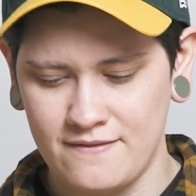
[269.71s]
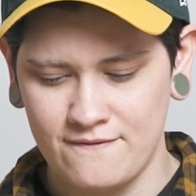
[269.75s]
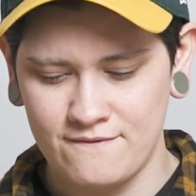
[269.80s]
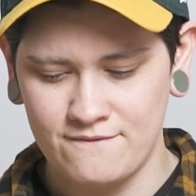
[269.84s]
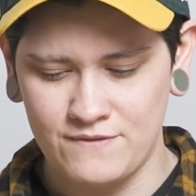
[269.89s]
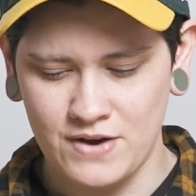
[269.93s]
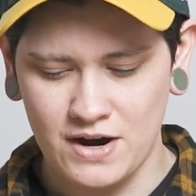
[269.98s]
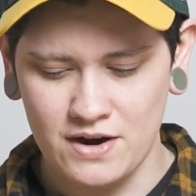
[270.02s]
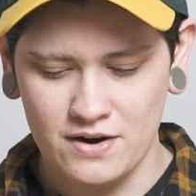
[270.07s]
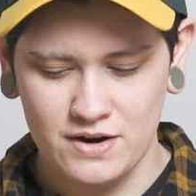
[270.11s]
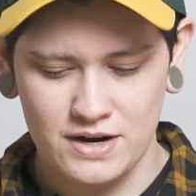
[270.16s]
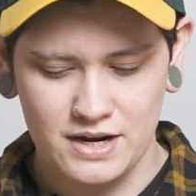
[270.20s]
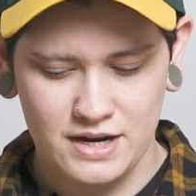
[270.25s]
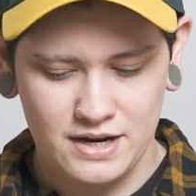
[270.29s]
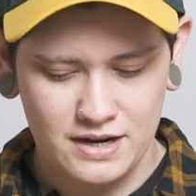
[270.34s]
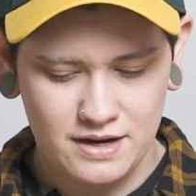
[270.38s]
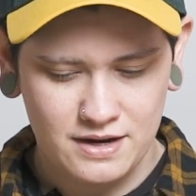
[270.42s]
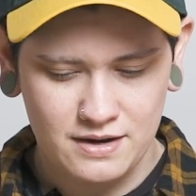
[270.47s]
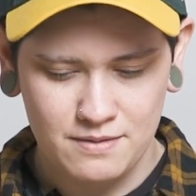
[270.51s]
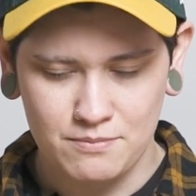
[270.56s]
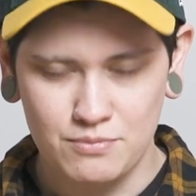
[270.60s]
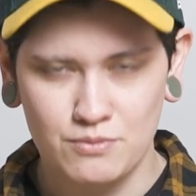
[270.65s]

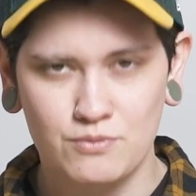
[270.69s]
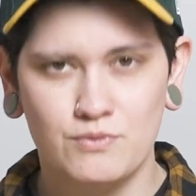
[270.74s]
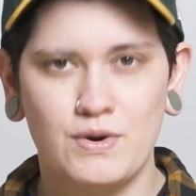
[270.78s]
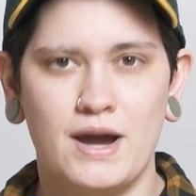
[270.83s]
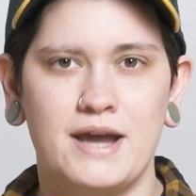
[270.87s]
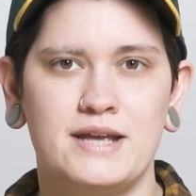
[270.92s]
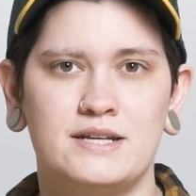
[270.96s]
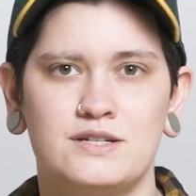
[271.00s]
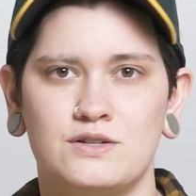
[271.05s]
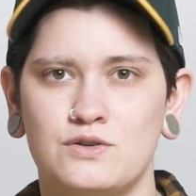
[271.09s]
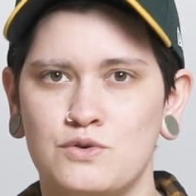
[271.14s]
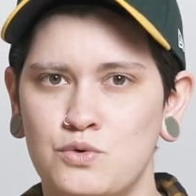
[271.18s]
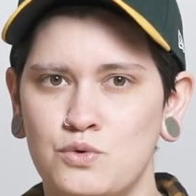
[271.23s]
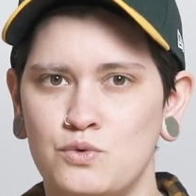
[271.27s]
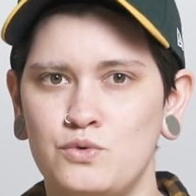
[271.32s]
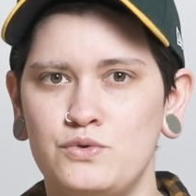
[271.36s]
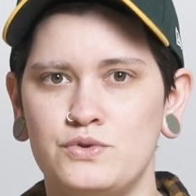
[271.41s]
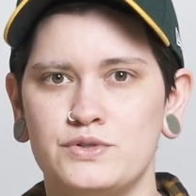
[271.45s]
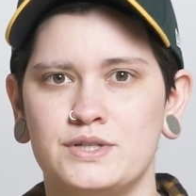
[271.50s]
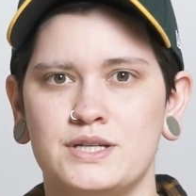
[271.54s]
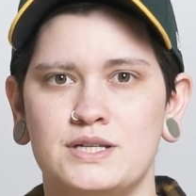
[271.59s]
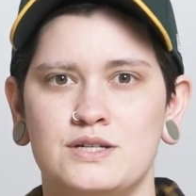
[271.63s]
Very bright,
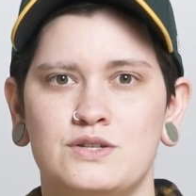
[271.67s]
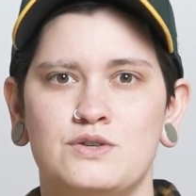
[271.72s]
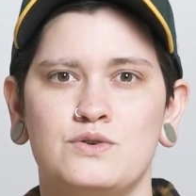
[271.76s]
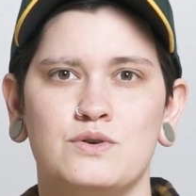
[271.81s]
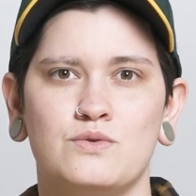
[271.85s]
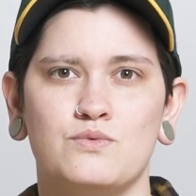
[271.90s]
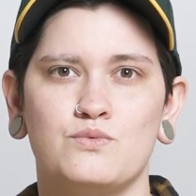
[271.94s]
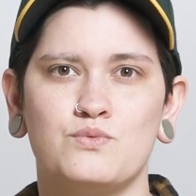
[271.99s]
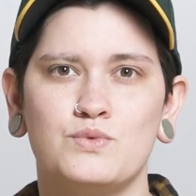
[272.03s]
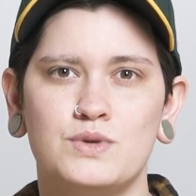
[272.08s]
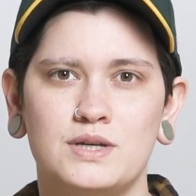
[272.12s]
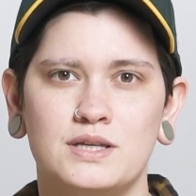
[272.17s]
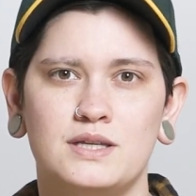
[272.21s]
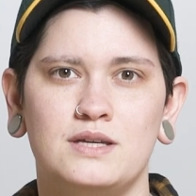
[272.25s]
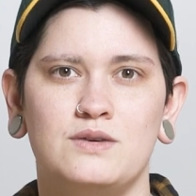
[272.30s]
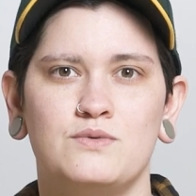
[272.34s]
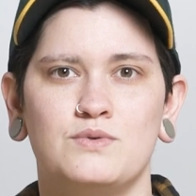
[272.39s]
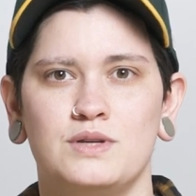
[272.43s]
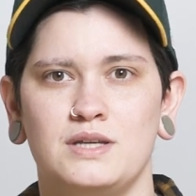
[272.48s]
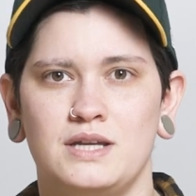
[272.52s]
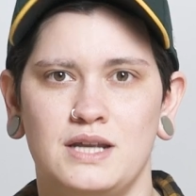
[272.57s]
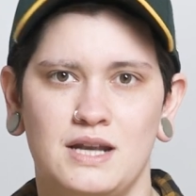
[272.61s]
cools into a
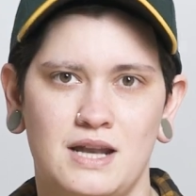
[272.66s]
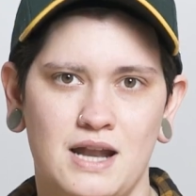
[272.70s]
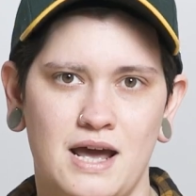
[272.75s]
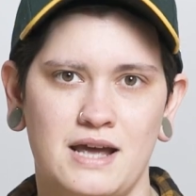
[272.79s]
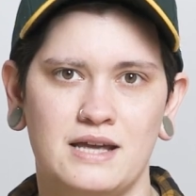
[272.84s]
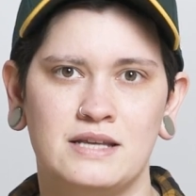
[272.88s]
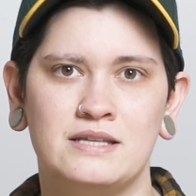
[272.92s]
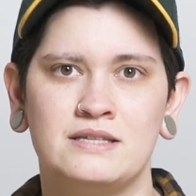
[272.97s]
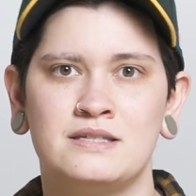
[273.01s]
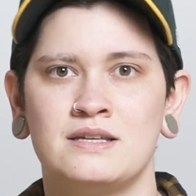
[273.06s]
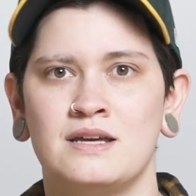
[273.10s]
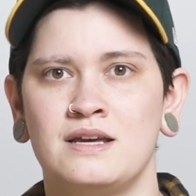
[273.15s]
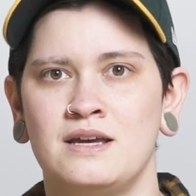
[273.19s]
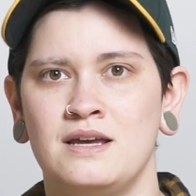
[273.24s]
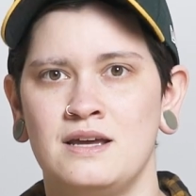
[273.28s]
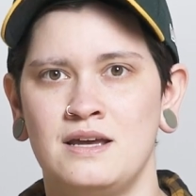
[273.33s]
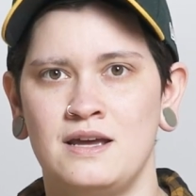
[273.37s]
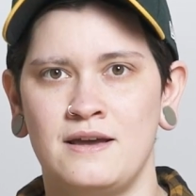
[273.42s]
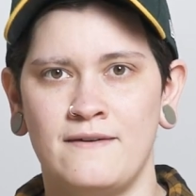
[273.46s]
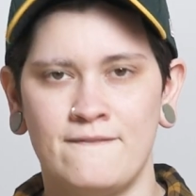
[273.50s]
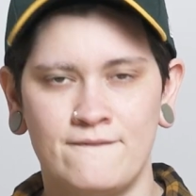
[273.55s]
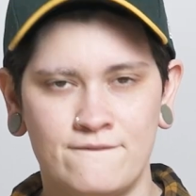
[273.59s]
really nice,
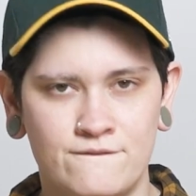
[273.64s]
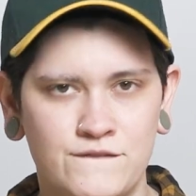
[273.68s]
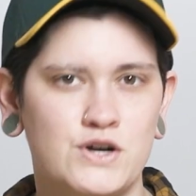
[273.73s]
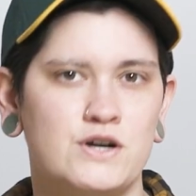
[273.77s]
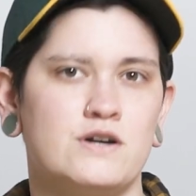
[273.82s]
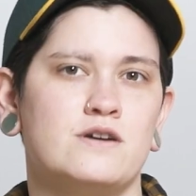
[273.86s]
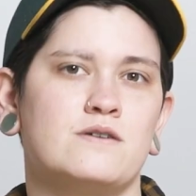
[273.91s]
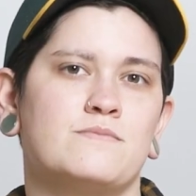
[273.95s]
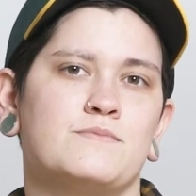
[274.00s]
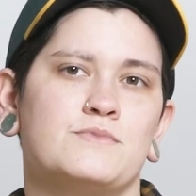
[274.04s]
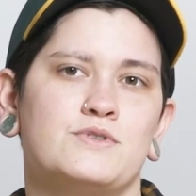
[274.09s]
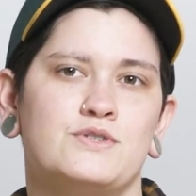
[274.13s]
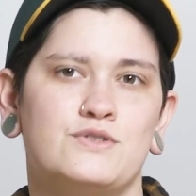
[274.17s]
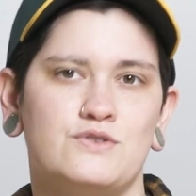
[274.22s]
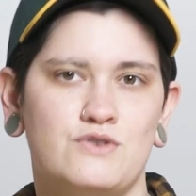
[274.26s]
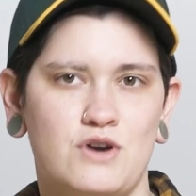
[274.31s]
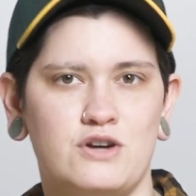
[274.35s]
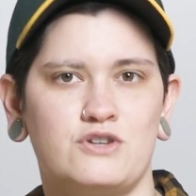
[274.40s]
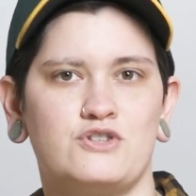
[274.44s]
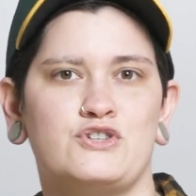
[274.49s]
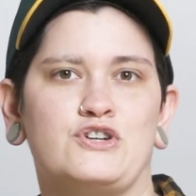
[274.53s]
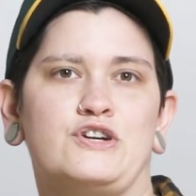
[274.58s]
firm
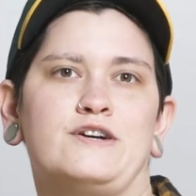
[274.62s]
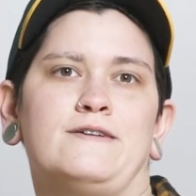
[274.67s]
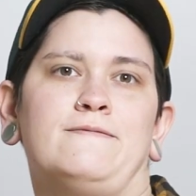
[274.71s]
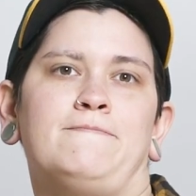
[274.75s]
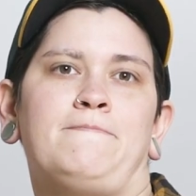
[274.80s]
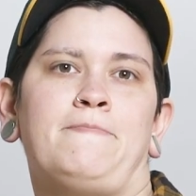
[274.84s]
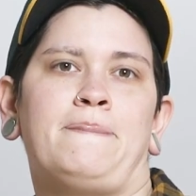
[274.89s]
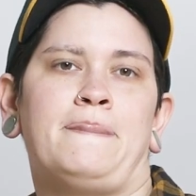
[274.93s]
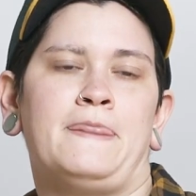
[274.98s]
structure.